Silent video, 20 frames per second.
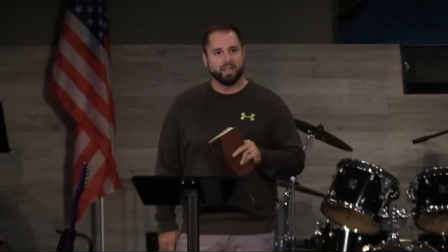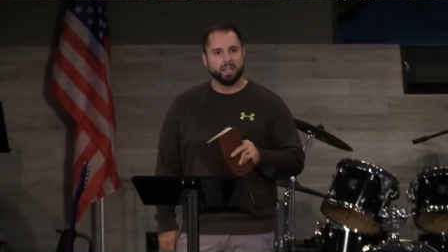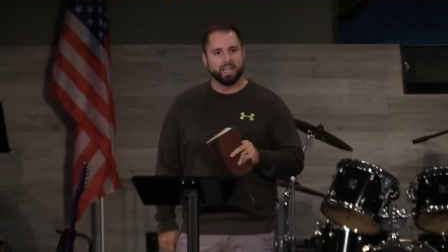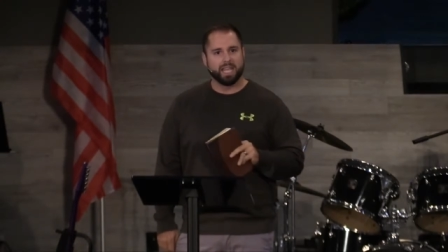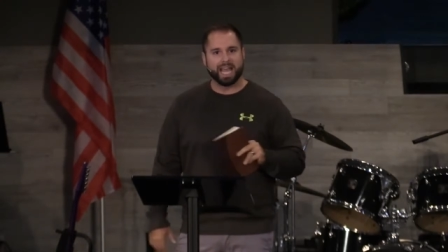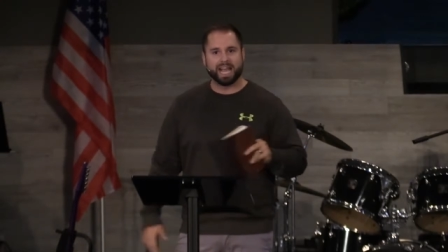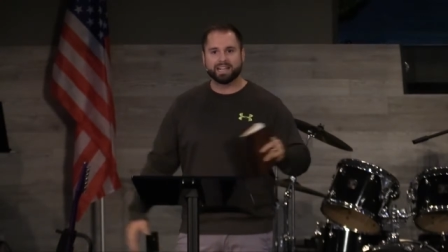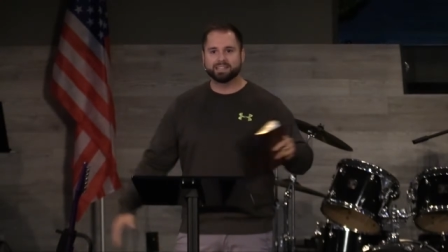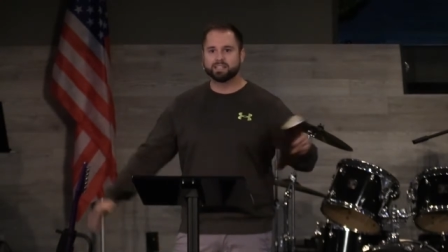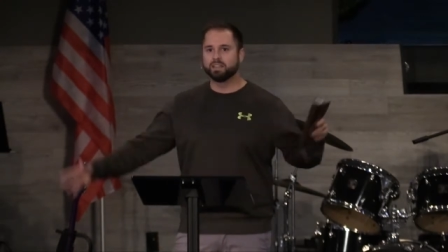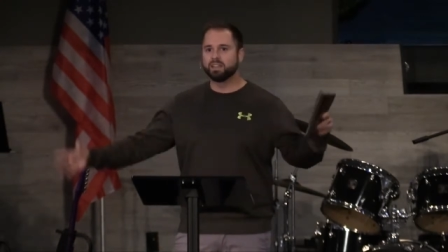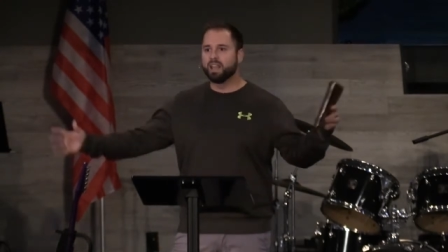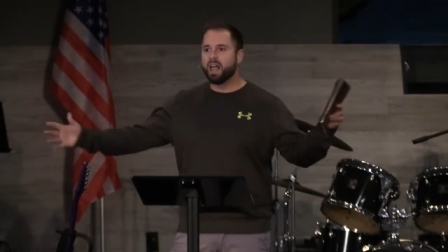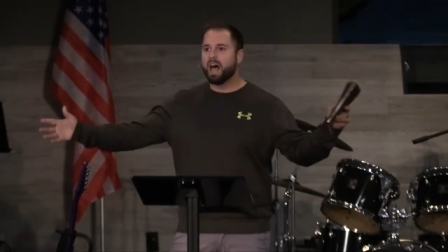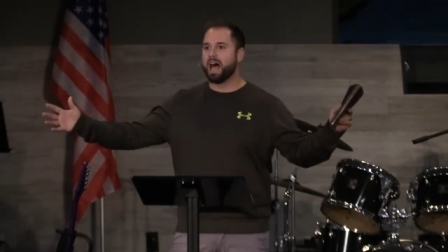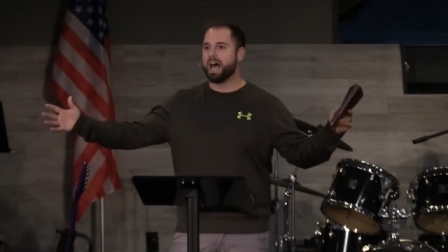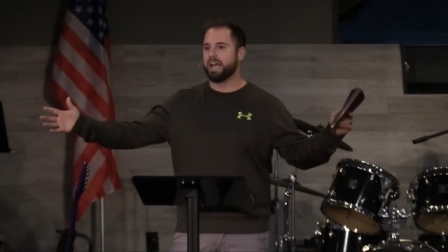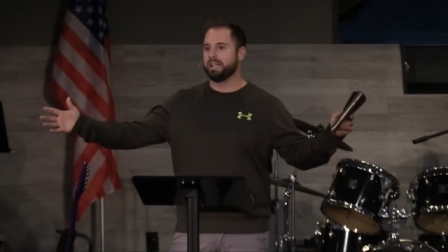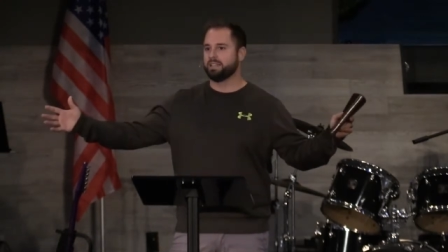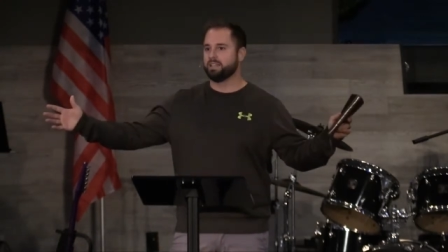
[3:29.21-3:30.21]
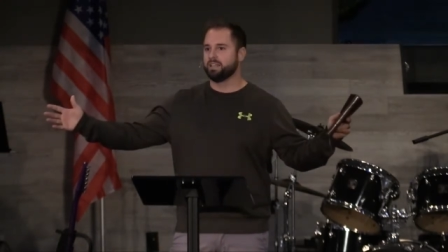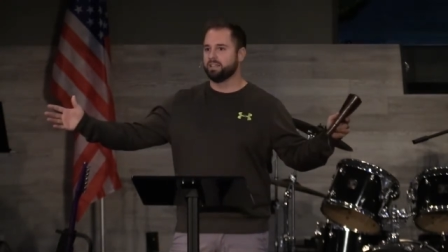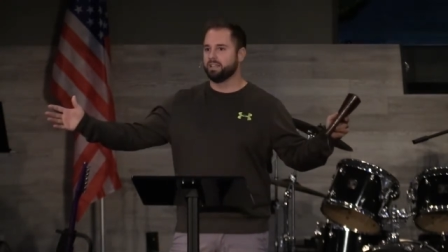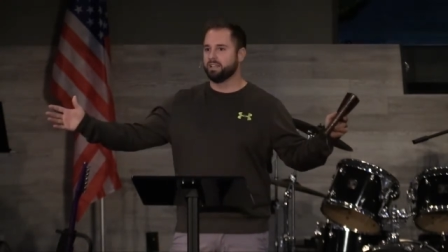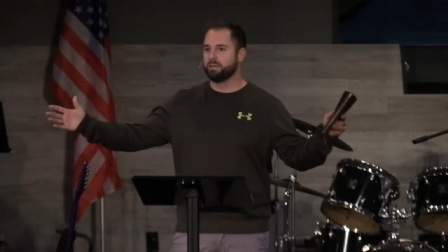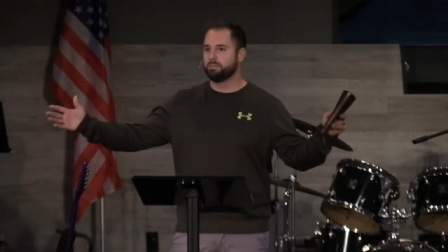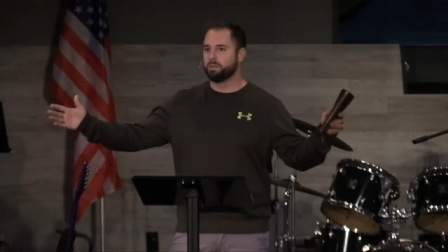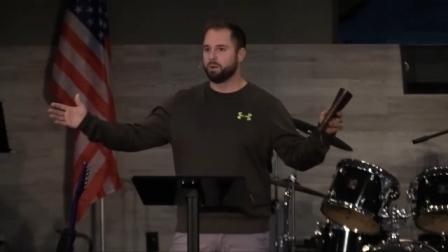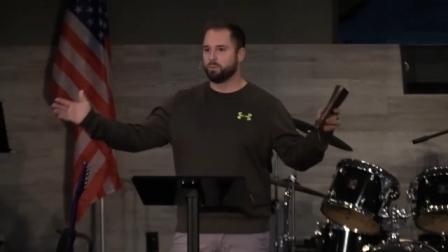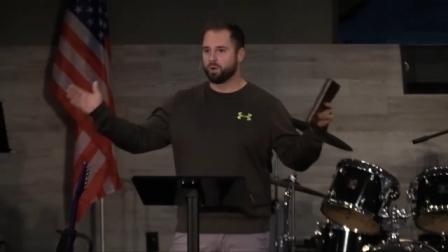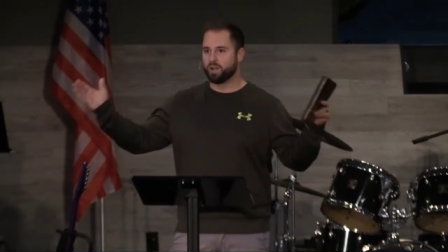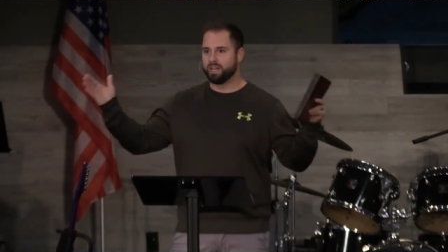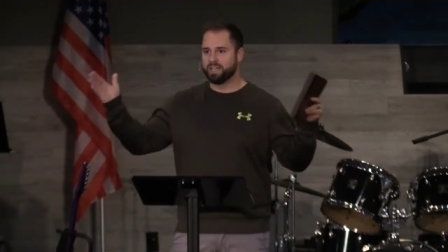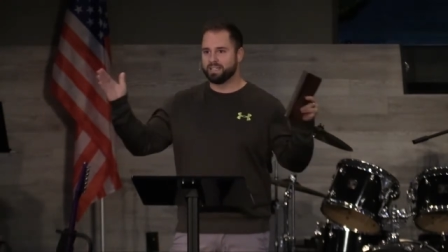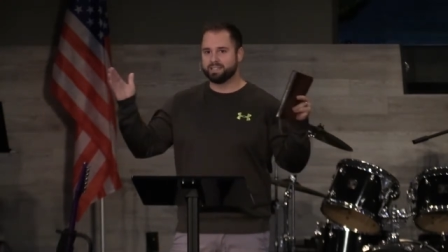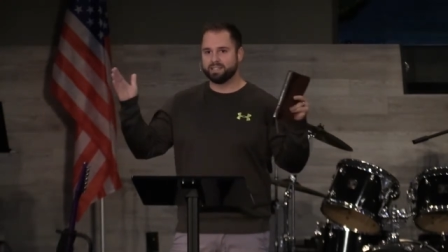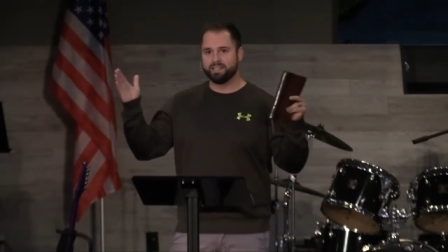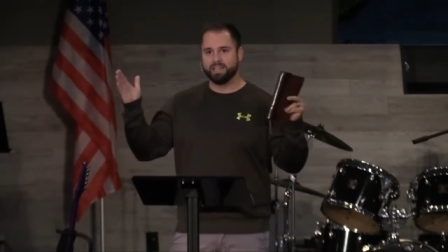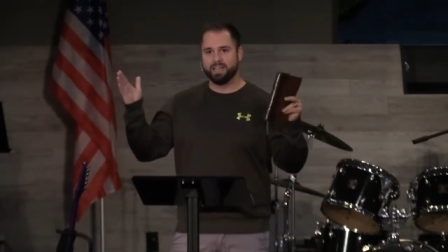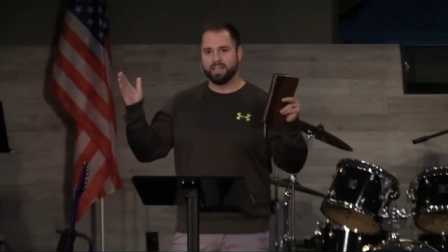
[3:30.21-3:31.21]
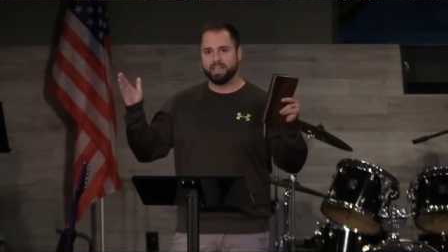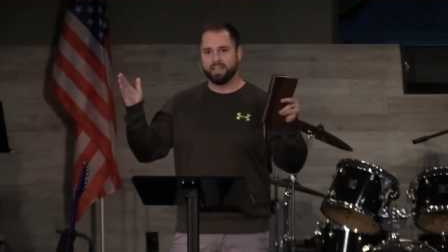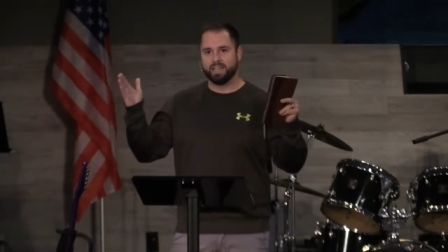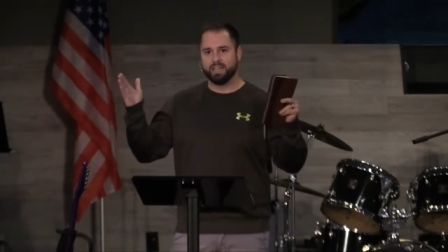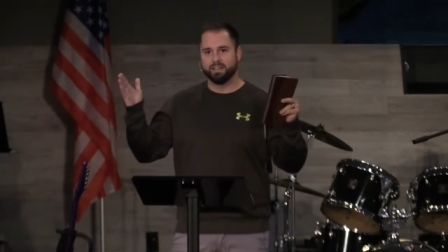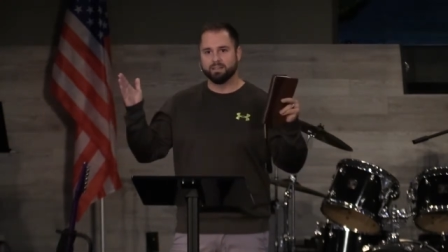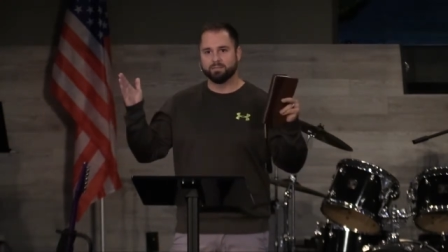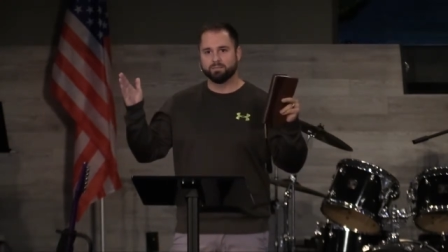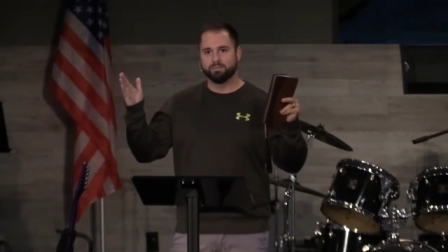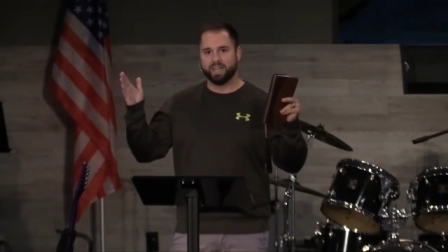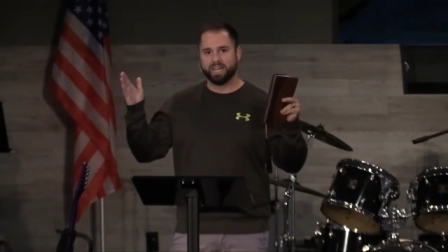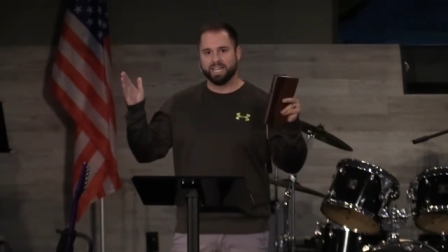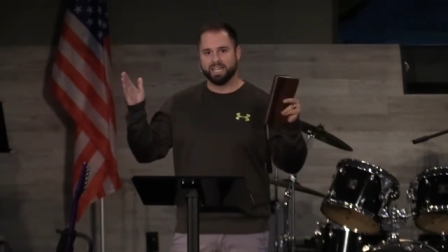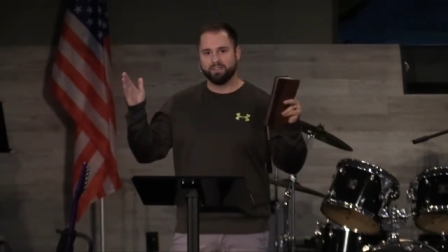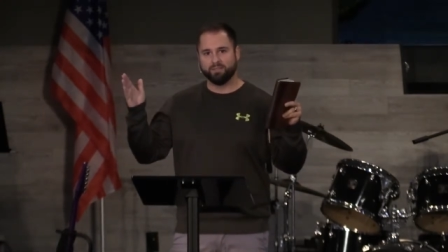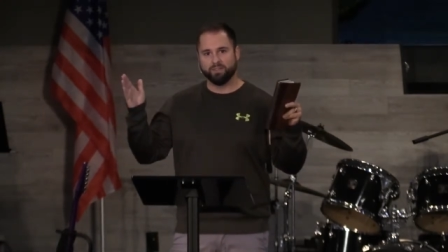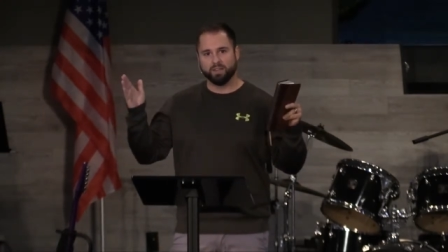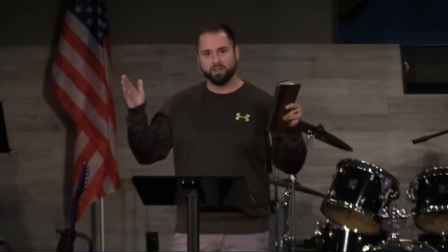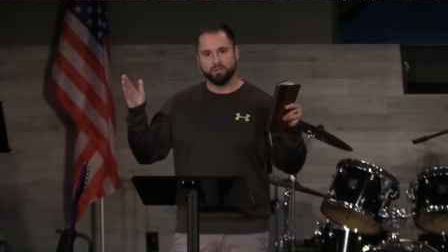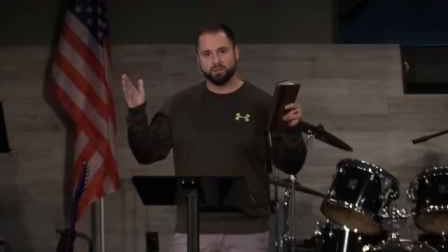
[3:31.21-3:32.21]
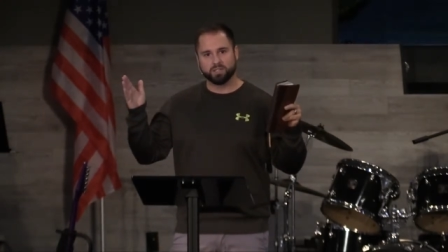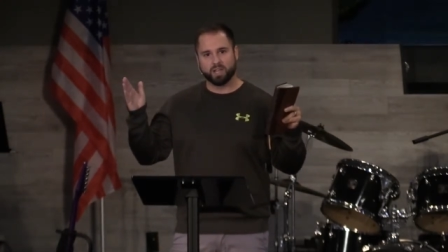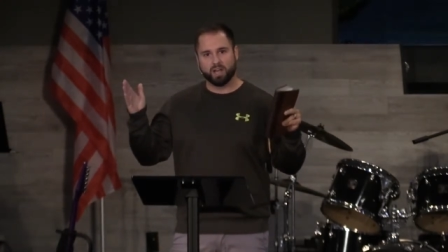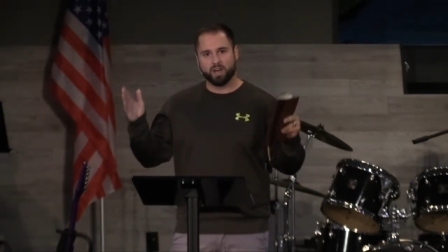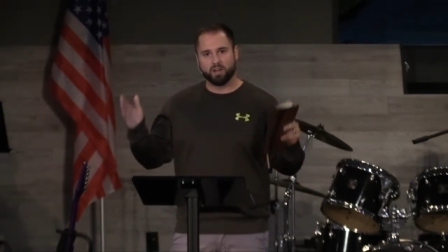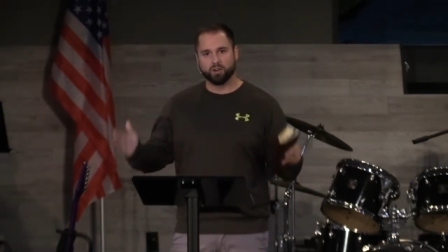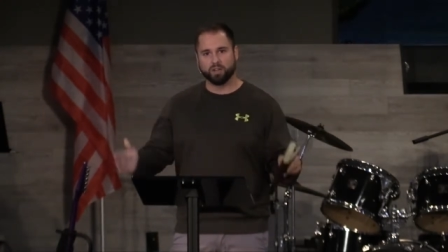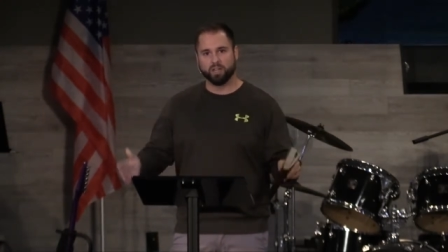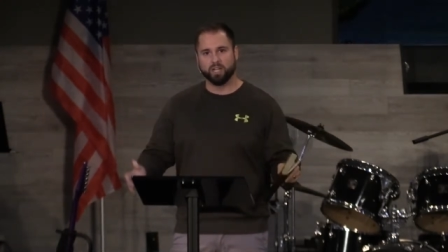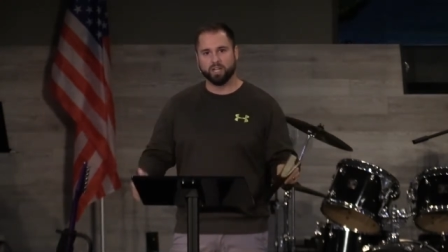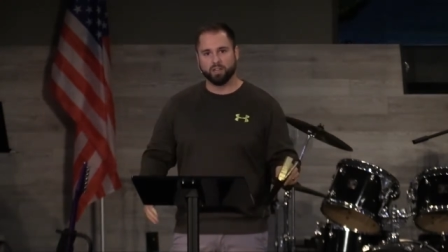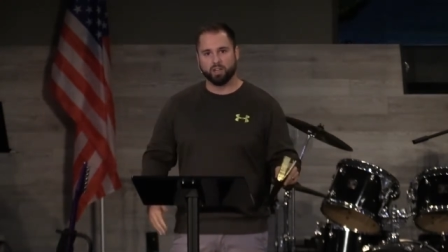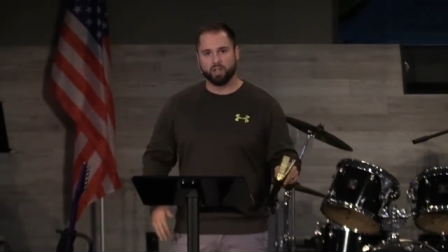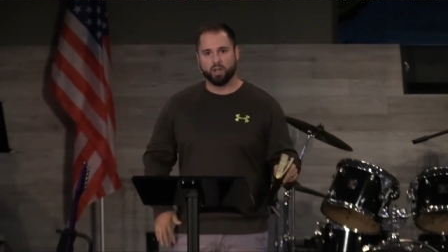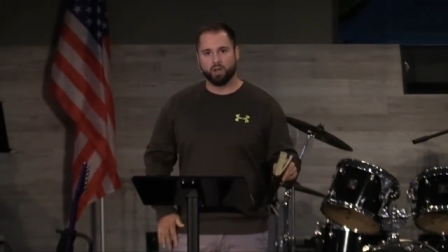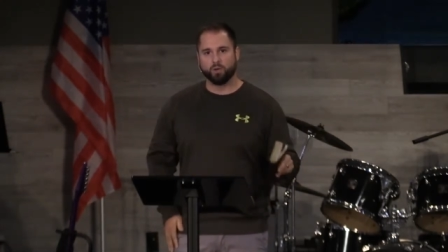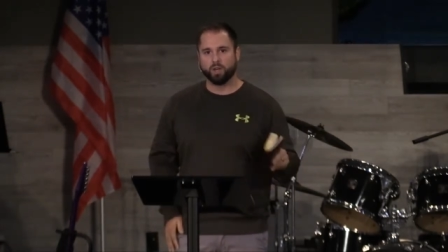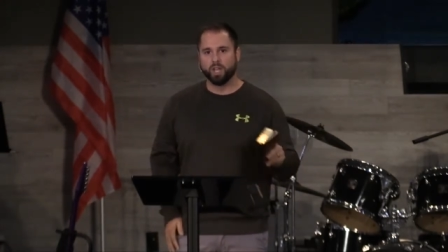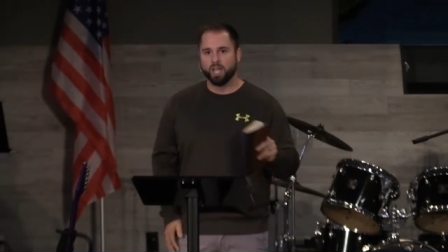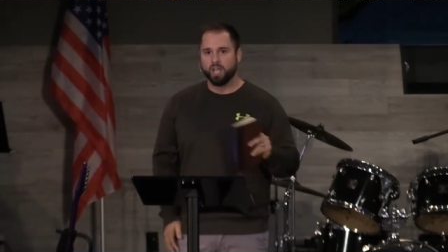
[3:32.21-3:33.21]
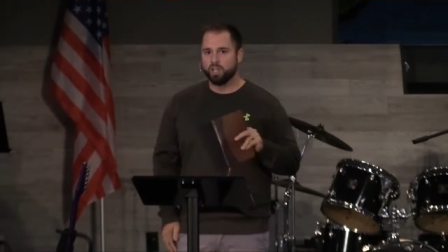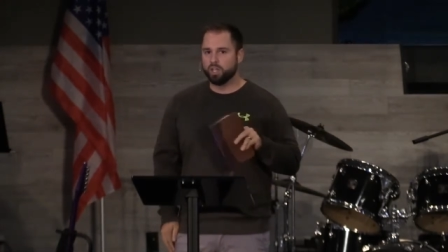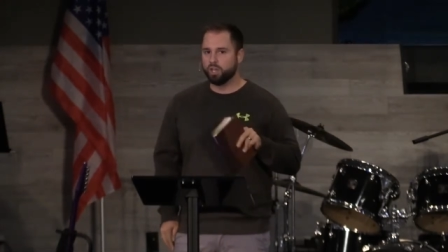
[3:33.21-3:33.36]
He has a lot. But we're going to see that he feels utterly alone.